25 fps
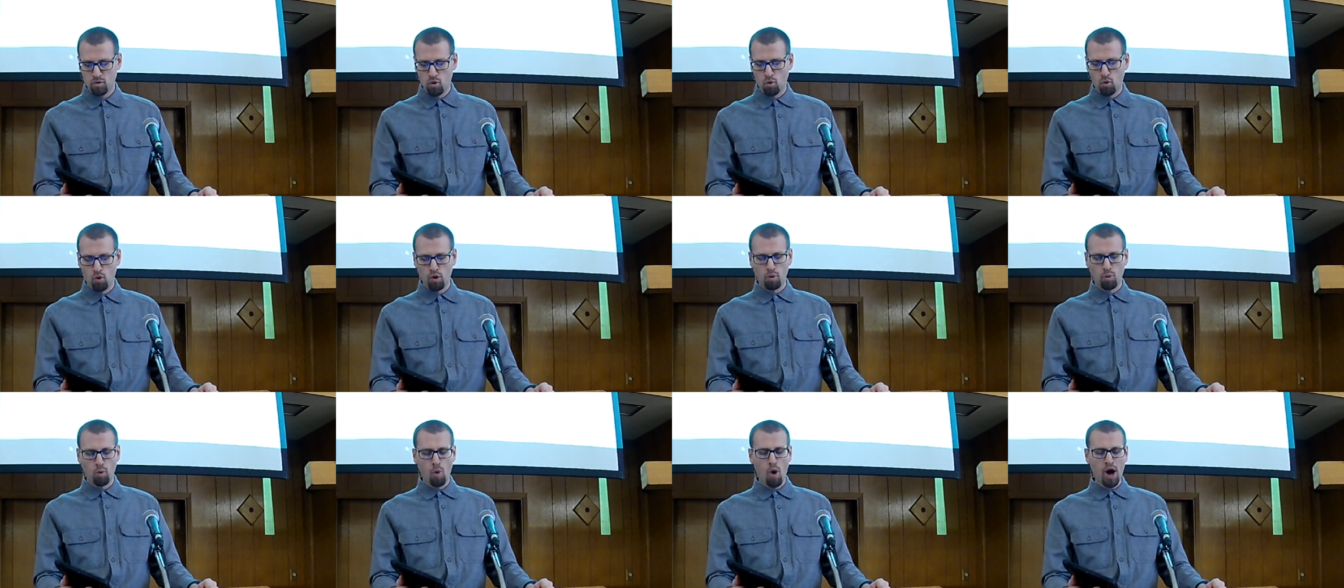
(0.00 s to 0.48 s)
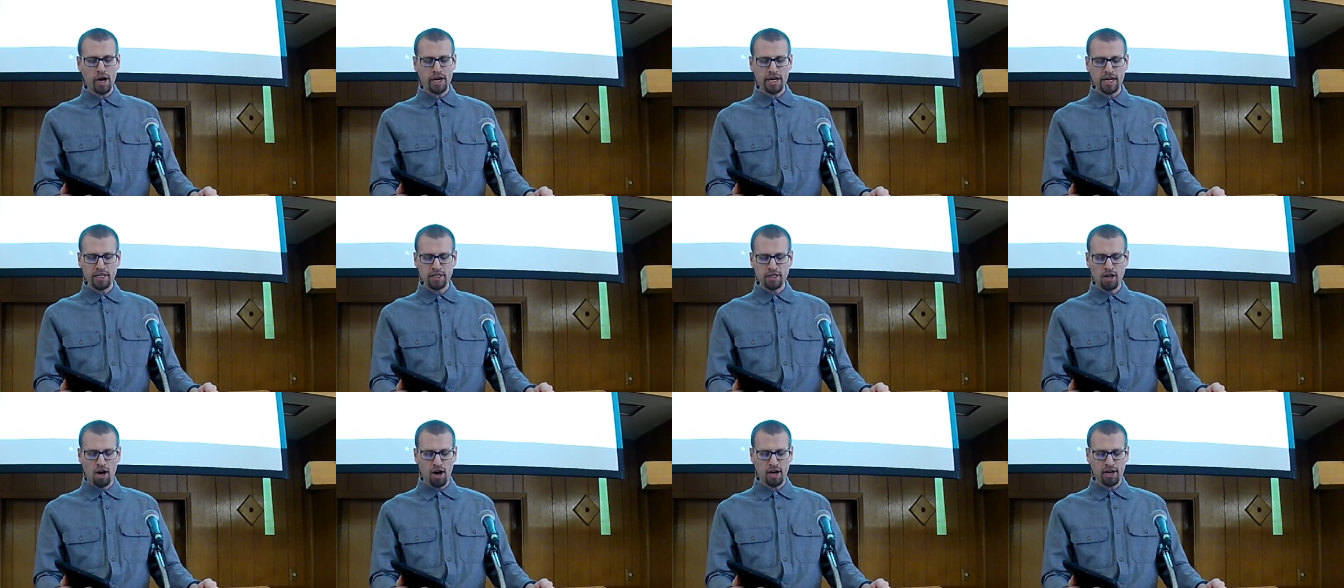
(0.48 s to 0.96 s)
Or
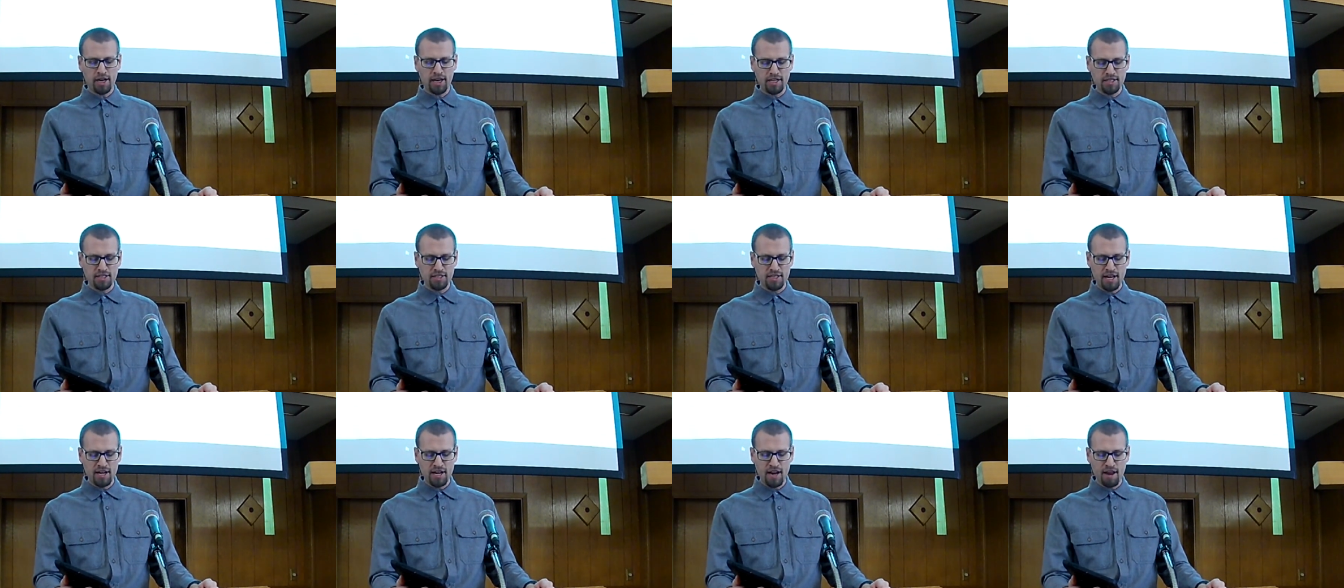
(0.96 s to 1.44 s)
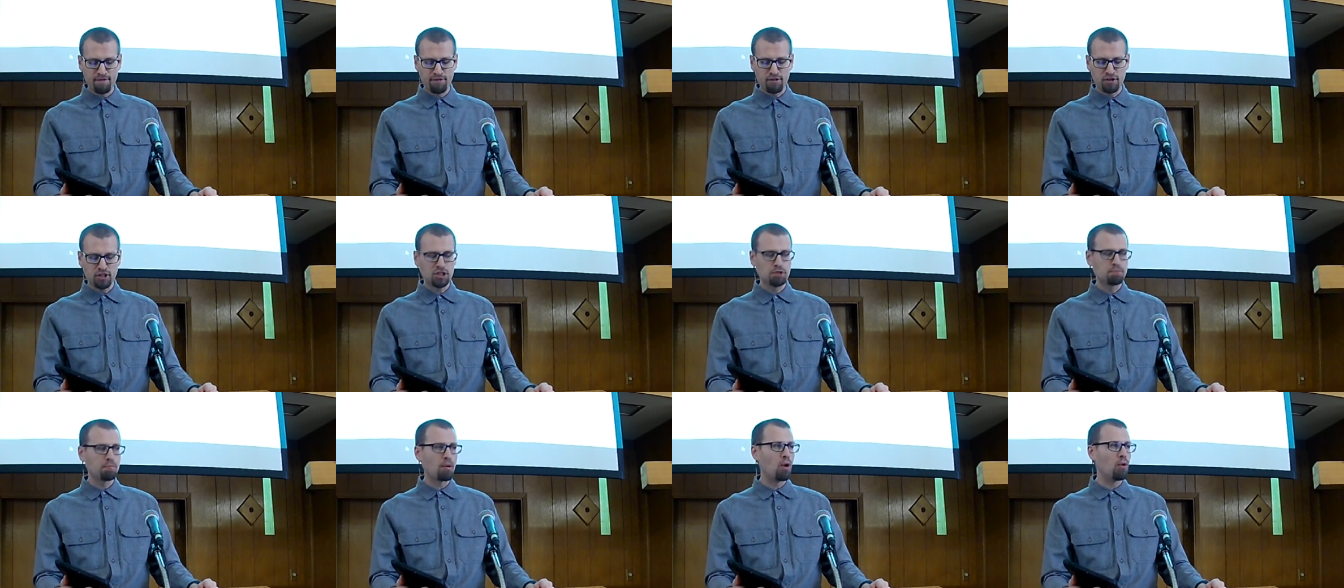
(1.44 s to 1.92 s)
walkie talkies that
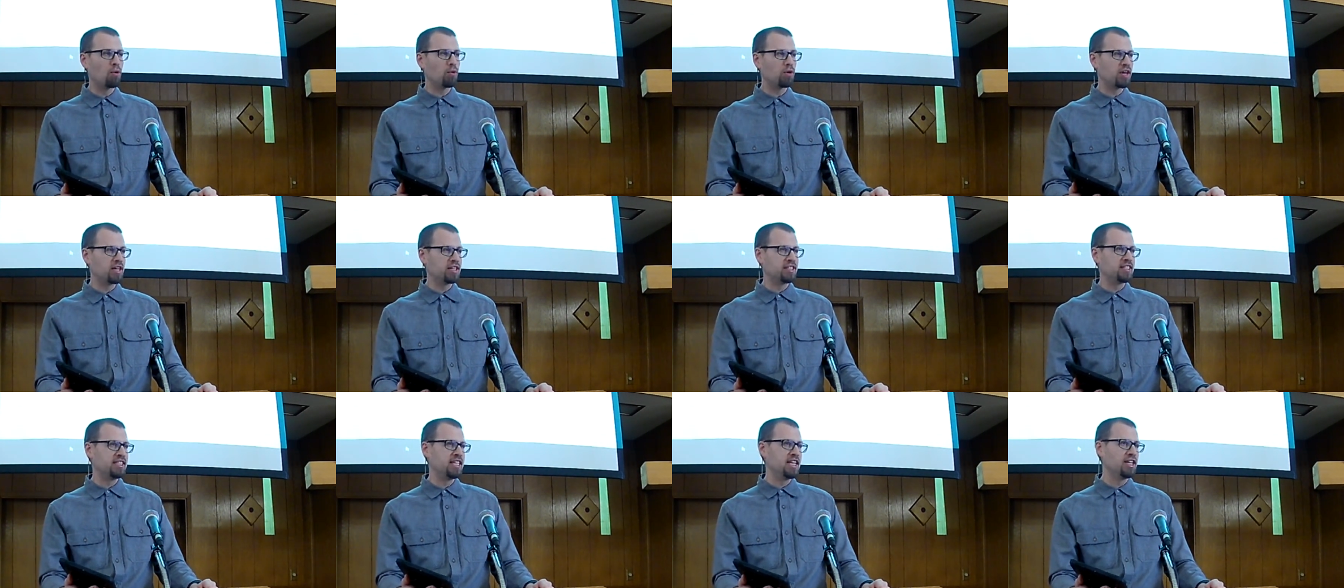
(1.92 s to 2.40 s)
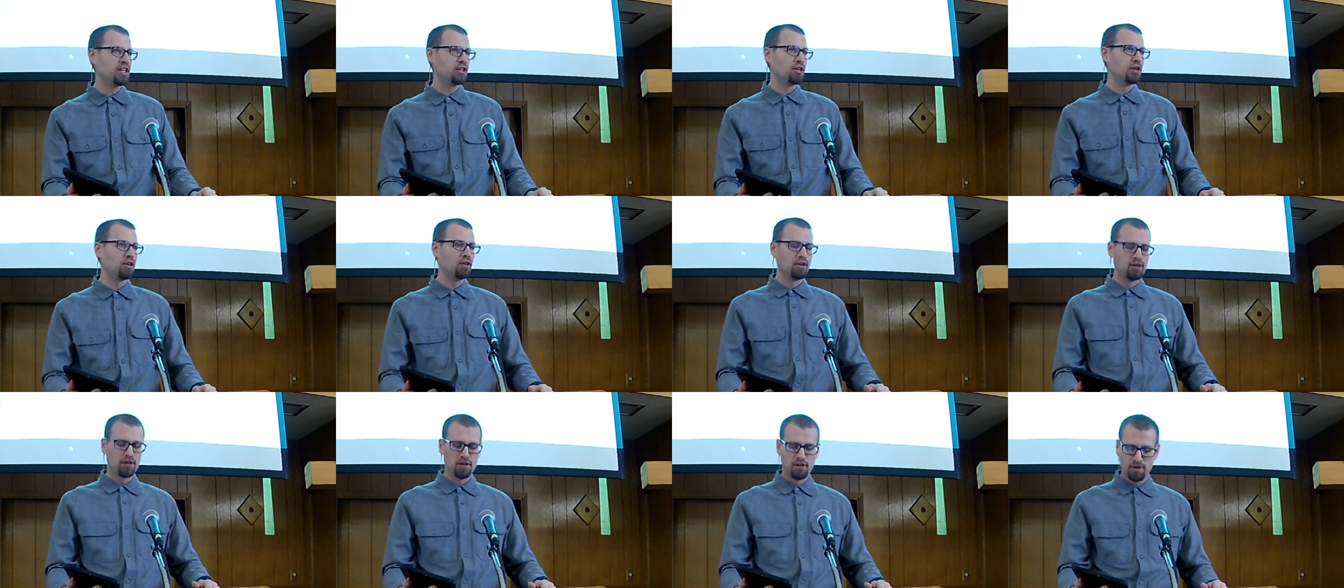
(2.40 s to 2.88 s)
never spoke a
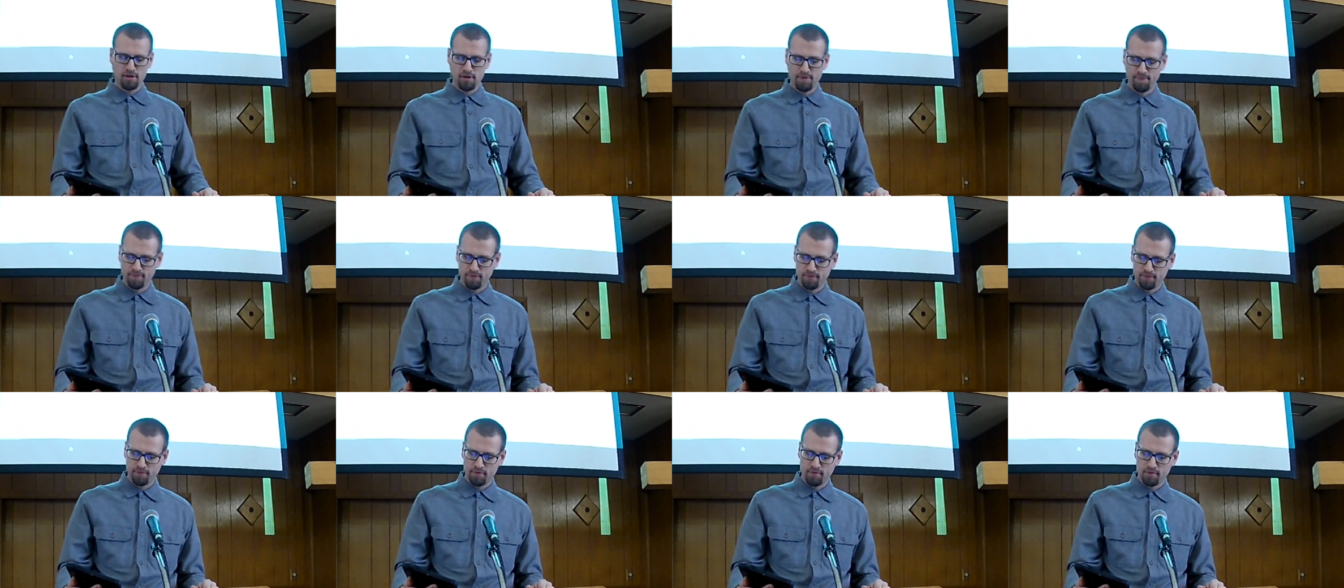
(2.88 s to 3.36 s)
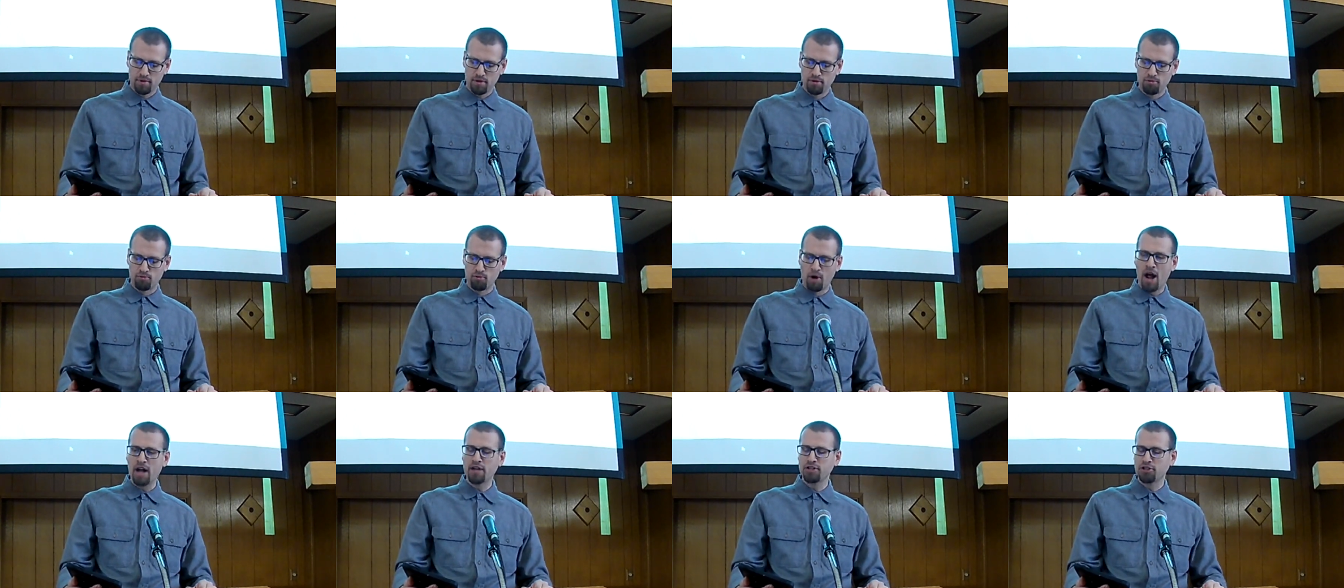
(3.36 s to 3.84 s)
single
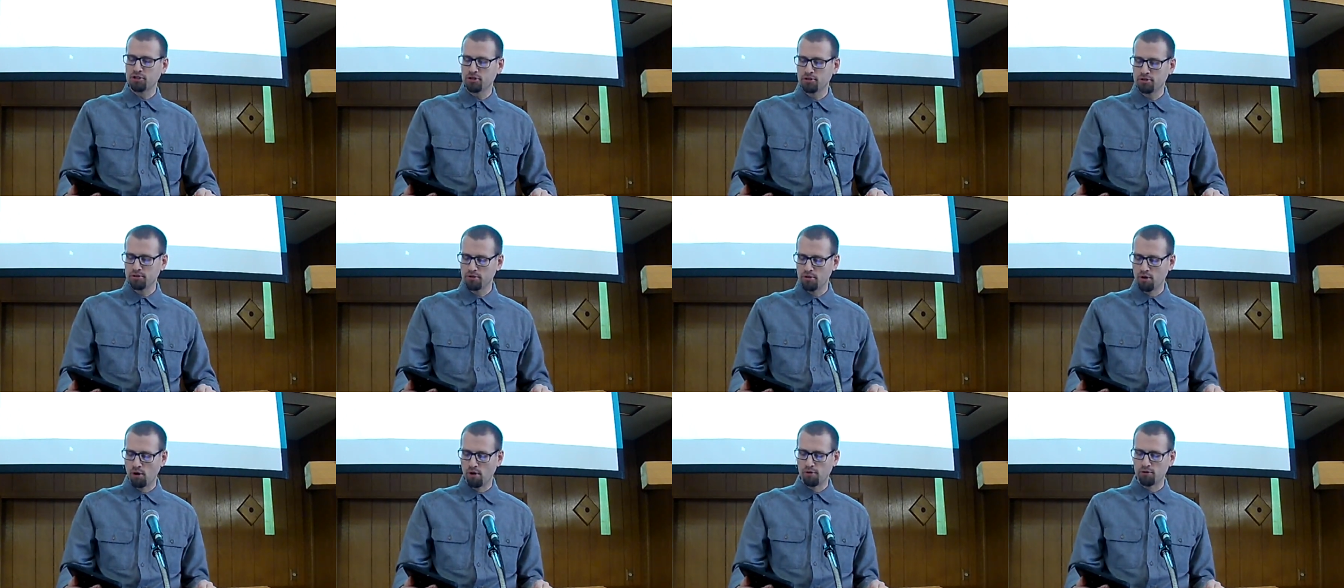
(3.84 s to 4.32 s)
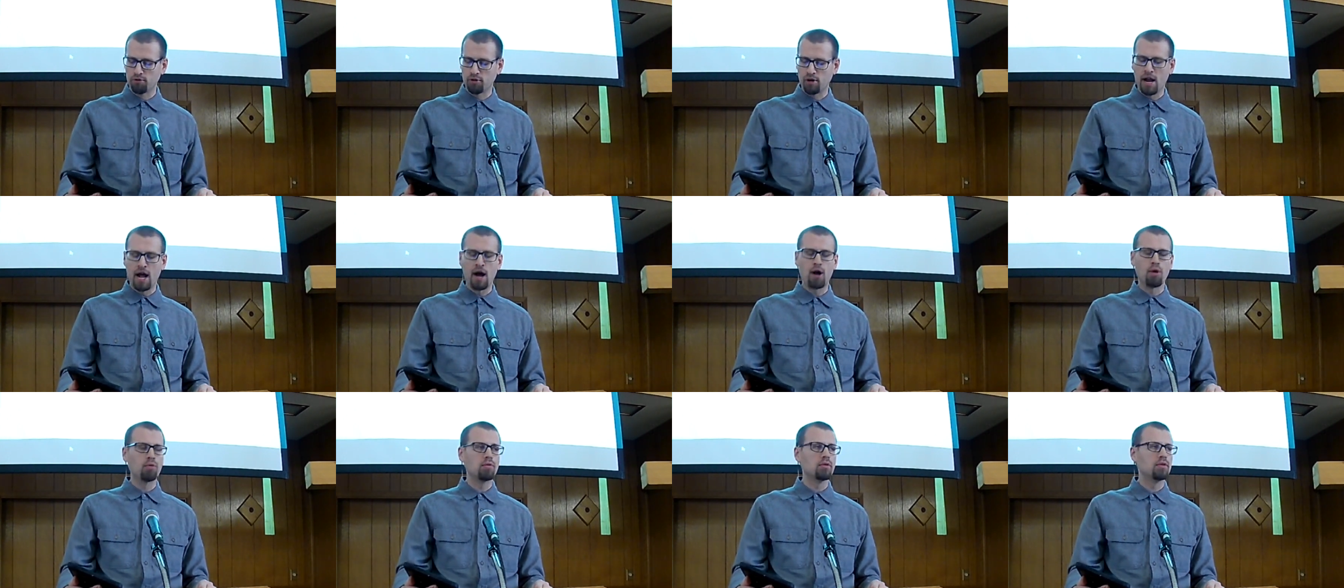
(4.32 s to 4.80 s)
Roger, over
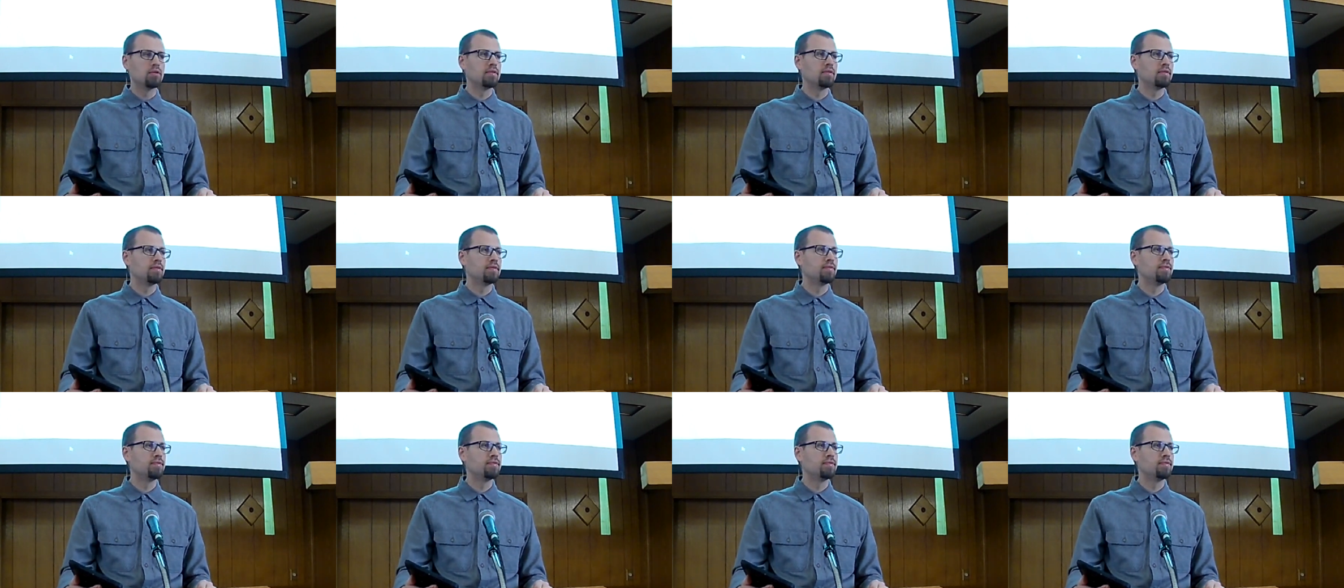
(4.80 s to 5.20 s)
and out.